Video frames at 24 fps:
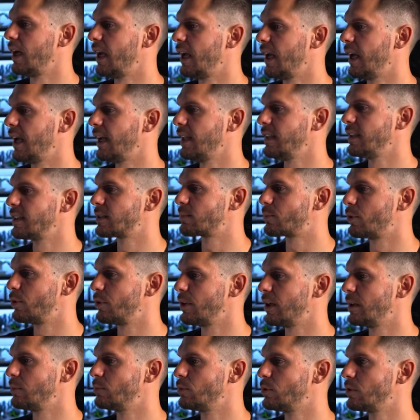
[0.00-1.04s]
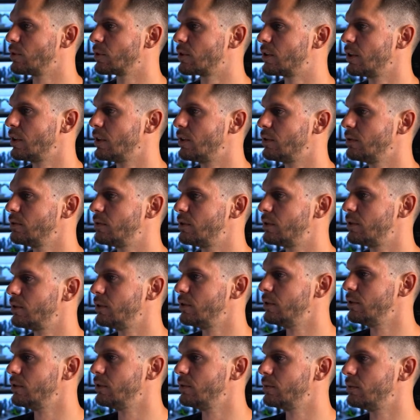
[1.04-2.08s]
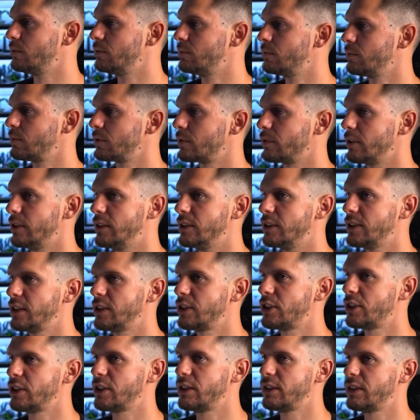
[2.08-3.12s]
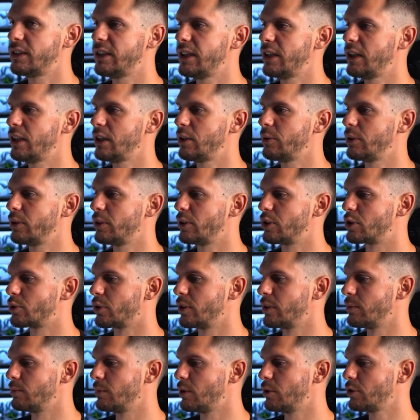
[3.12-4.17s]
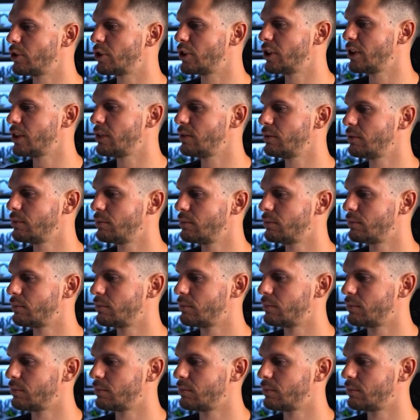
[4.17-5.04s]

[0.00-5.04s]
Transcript: and this program will go to transition here with a joint motion,